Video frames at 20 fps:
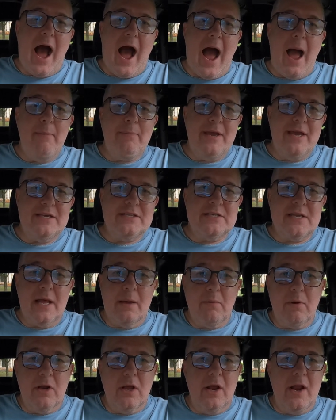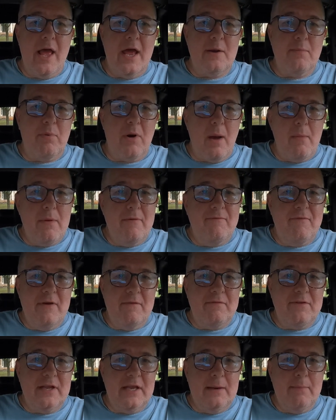I'm guessing I'm going to go down to probably
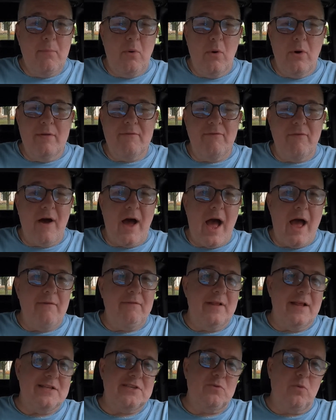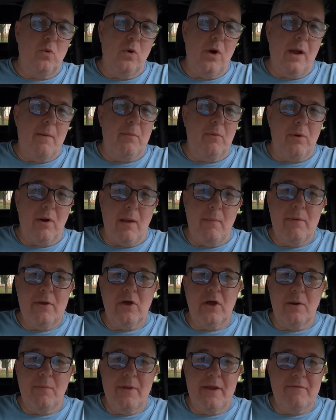15.5, and that's where I'm probably
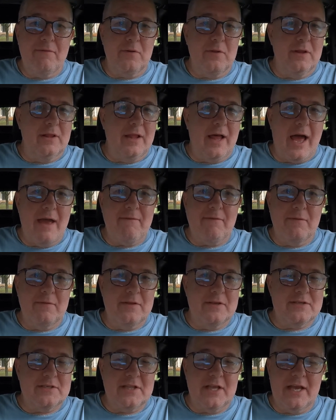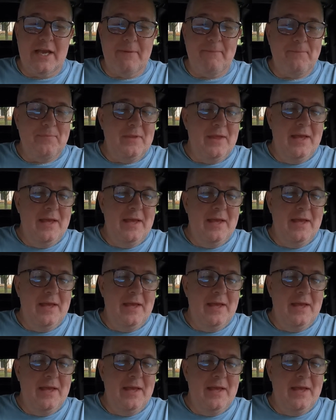going to be for the life of this thing.